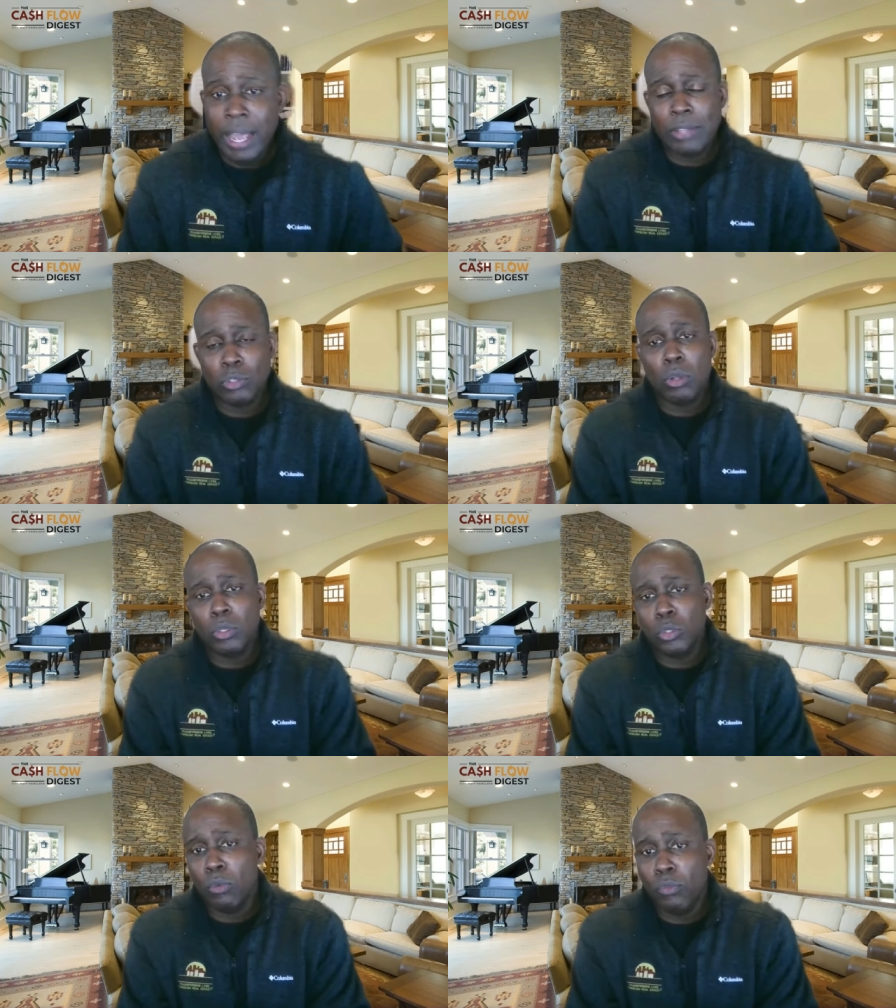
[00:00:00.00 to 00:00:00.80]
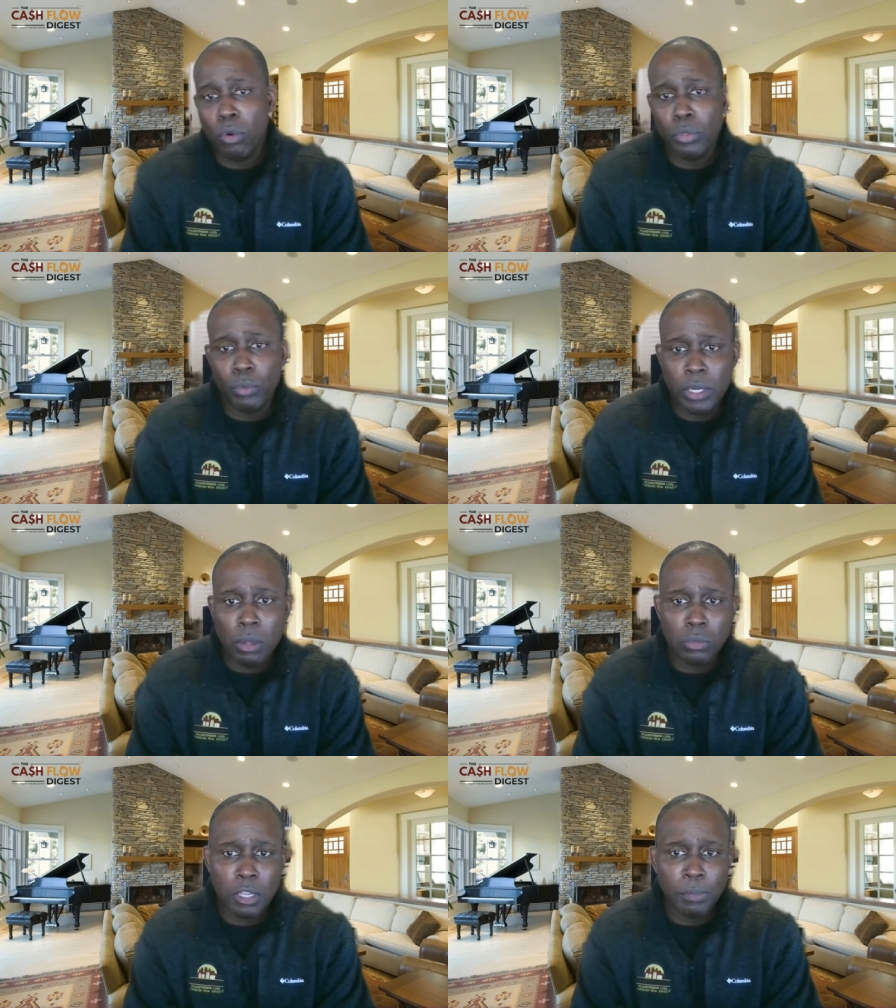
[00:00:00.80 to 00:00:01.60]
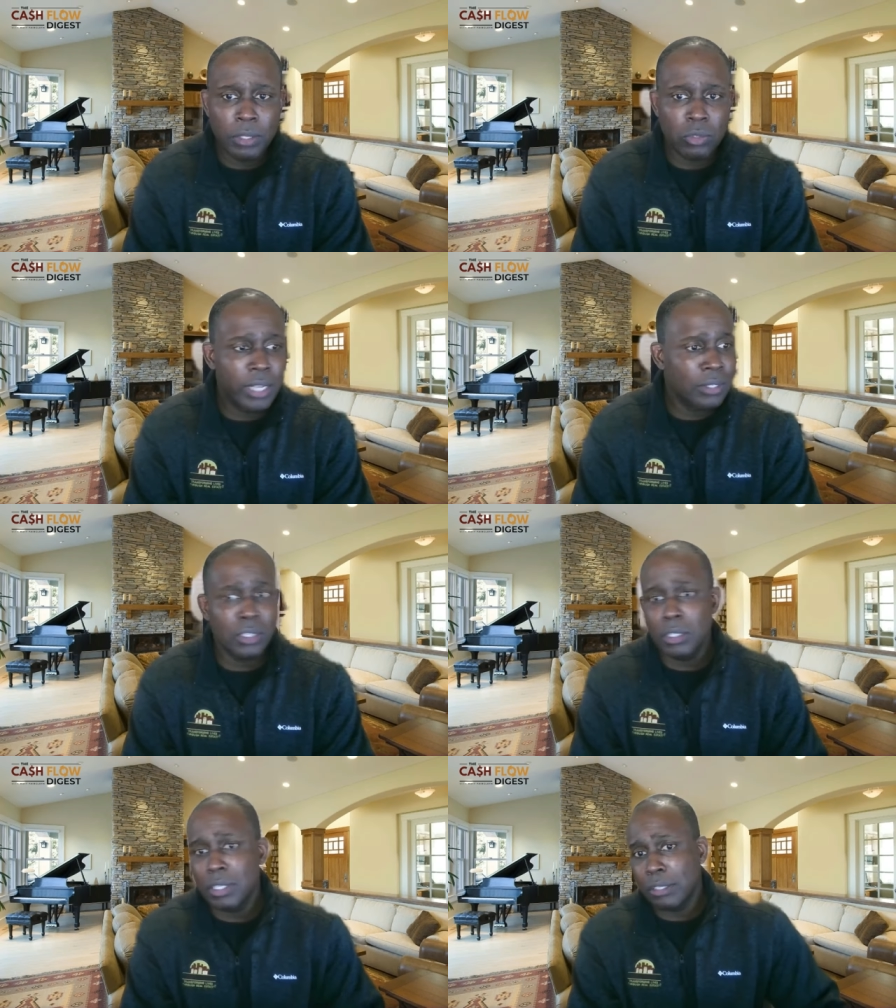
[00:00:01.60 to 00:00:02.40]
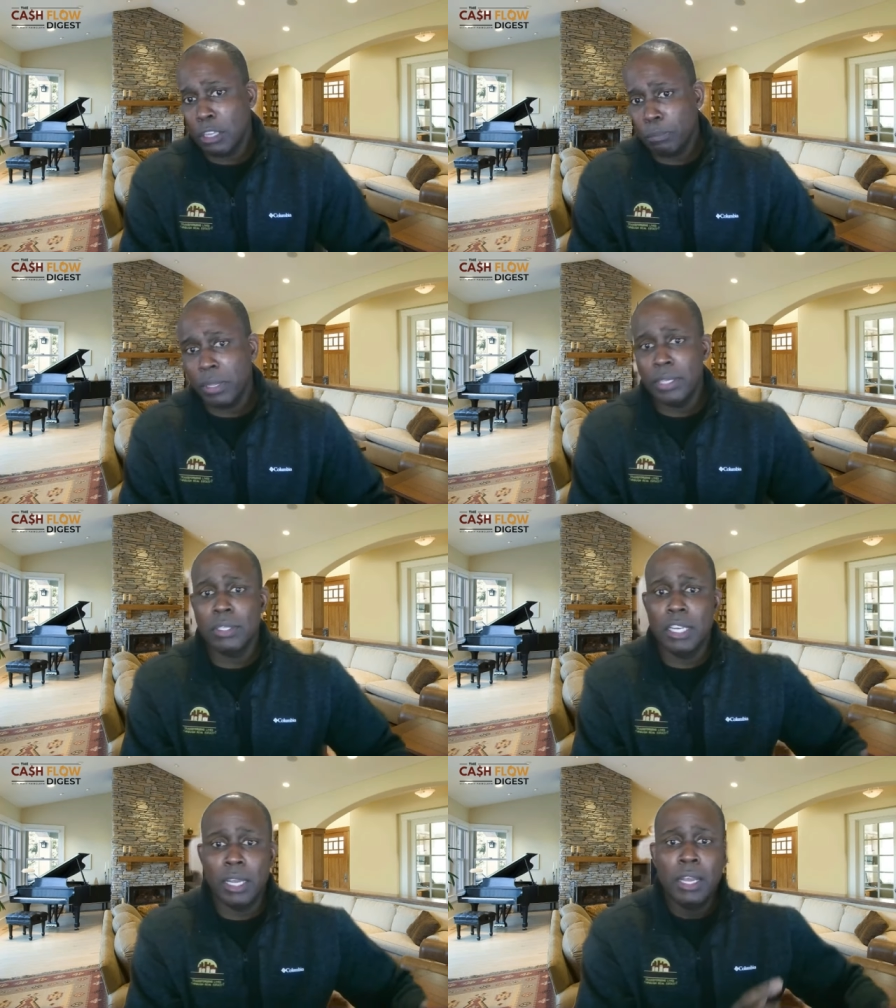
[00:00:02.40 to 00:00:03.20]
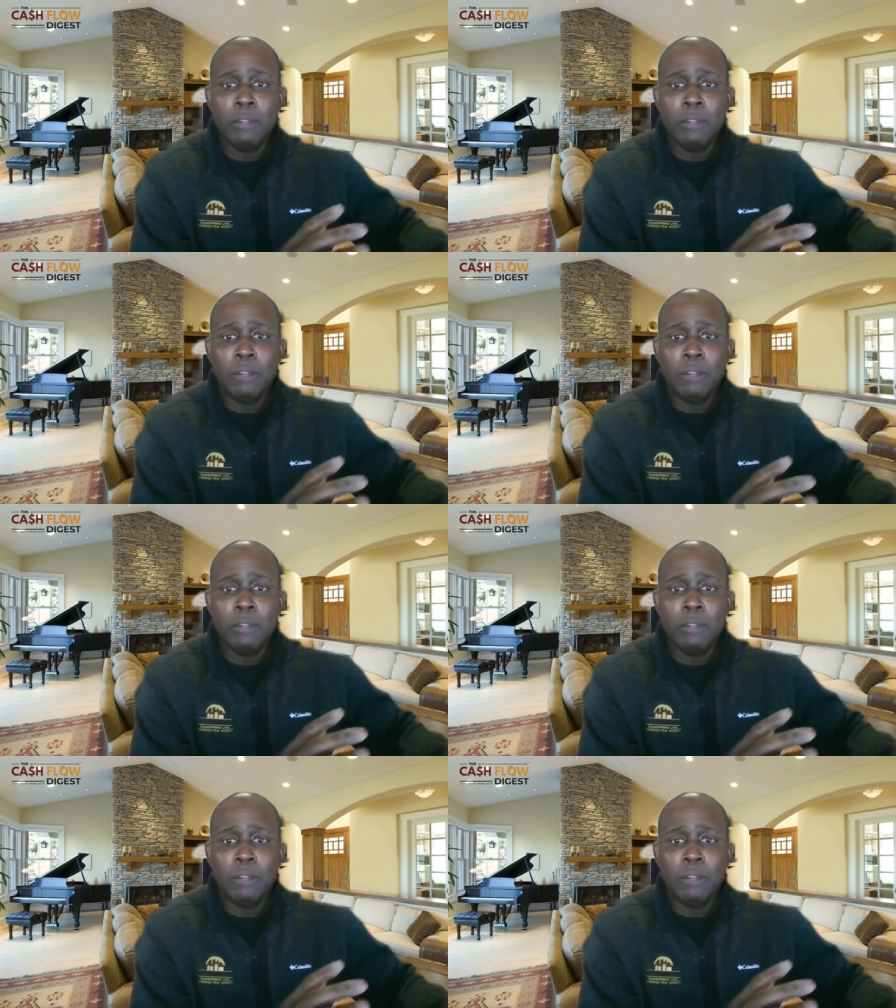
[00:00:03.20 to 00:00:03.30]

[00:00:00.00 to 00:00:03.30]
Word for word: and so on and so forth. We know some of the transitions that took place in the